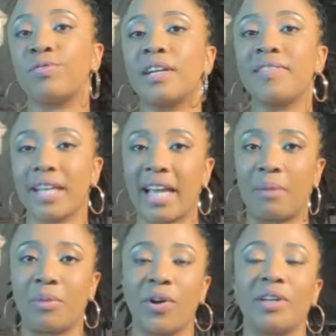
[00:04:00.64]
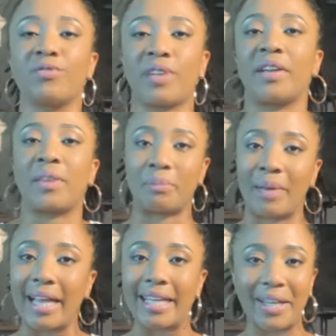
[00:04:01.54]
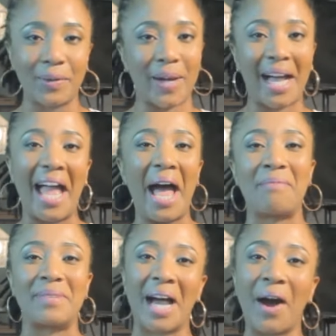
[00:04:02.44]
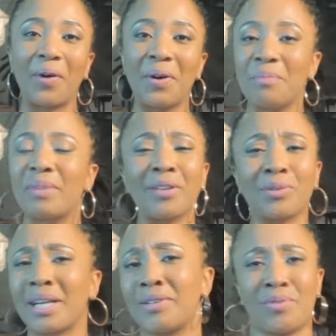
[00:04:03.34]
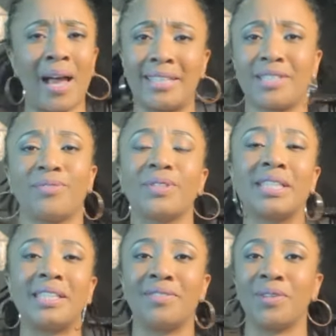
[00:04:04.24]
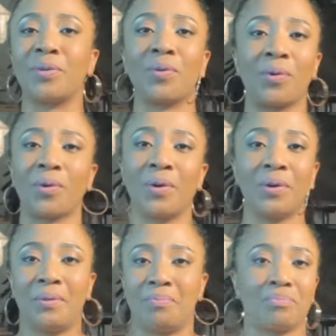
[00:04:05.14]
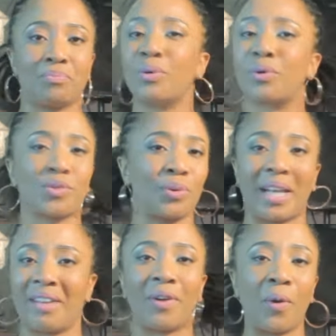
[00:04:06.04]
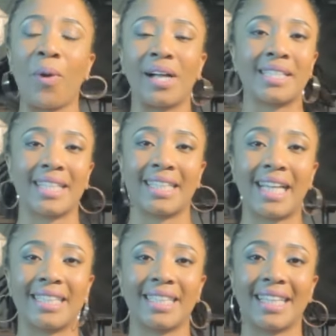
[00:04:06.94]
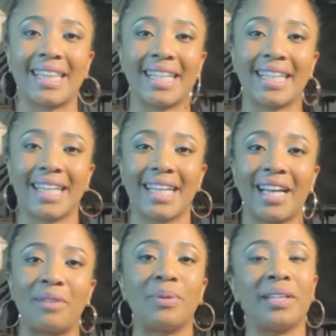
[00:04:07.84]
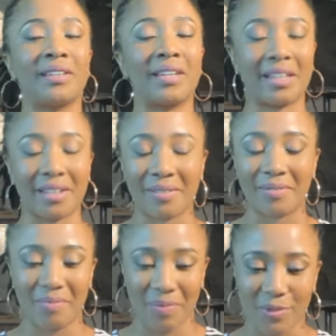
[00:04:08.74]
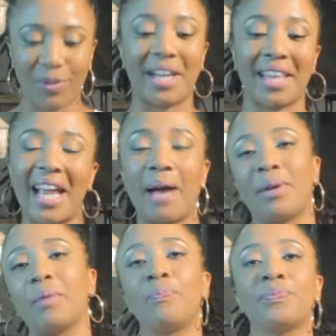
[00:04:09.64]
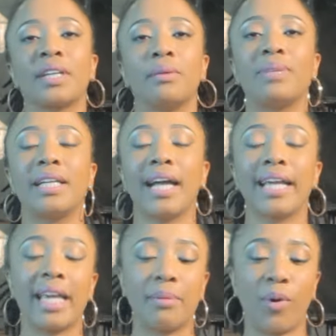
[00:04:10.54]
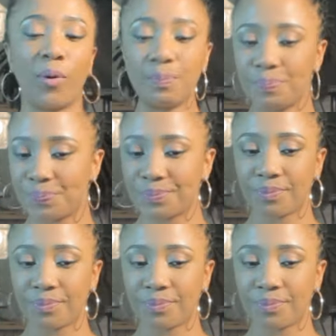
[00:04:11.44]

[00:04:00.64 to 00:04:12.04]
in front of the camera or in front of the mic where I am now, but I thought I'd write for TV or books or whatever it was. I didn't think I'd be in front of a camera. But I came home